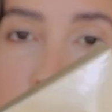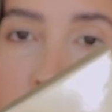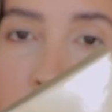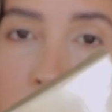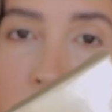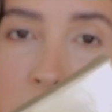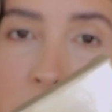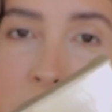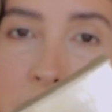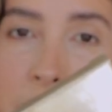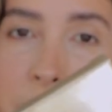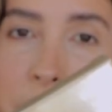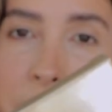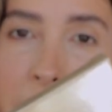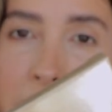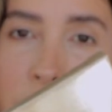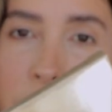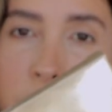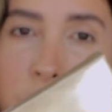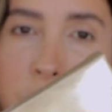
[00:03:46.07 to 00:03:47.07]
box.
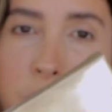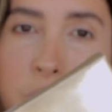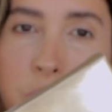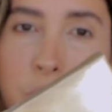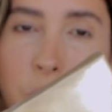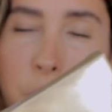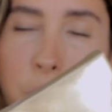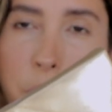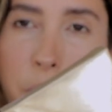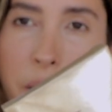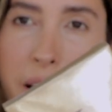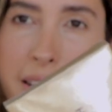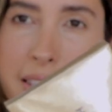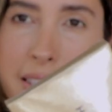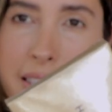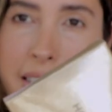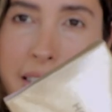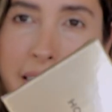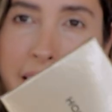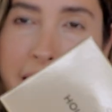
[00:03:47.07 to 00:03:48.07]
Now,
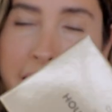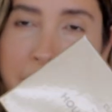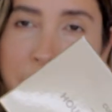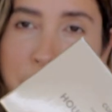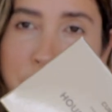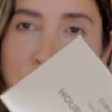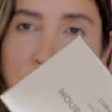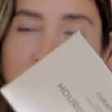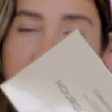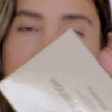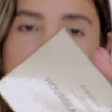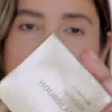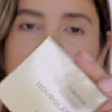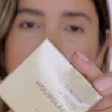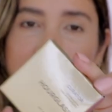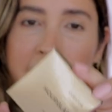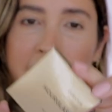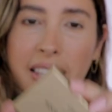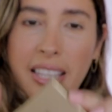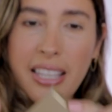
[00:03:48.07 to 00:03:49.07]
surprisingly,
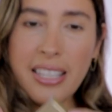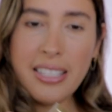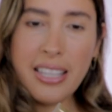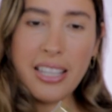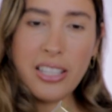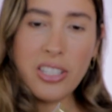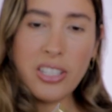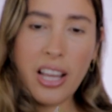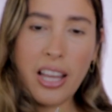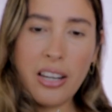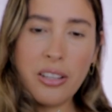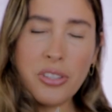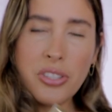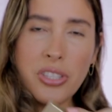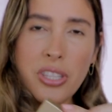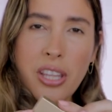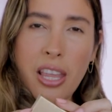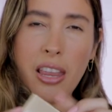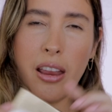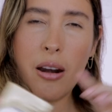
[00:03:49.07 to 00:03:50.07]
these
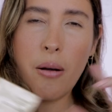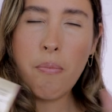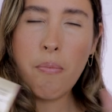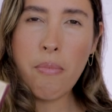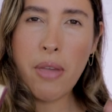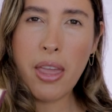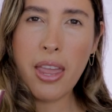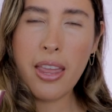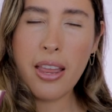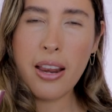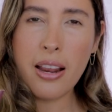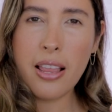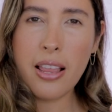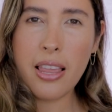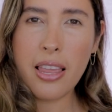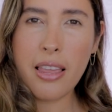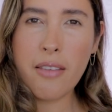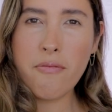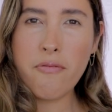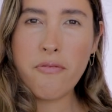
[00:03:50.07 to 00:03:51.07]
eyeshadows, they are made
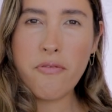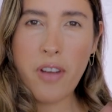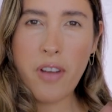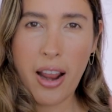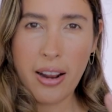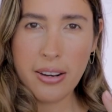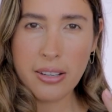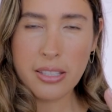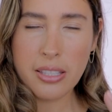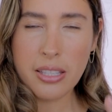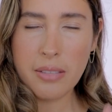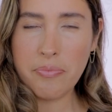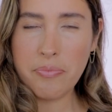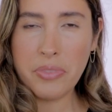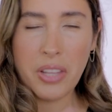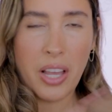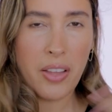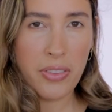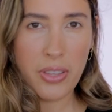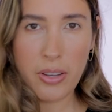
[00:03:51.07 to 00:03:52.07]
in France.
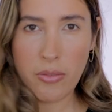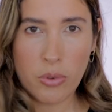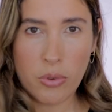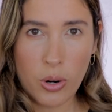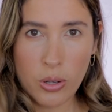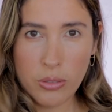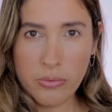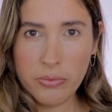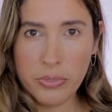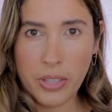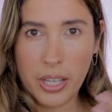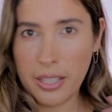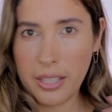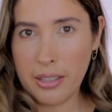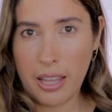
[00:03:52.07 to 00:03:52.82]
Nothing wrong that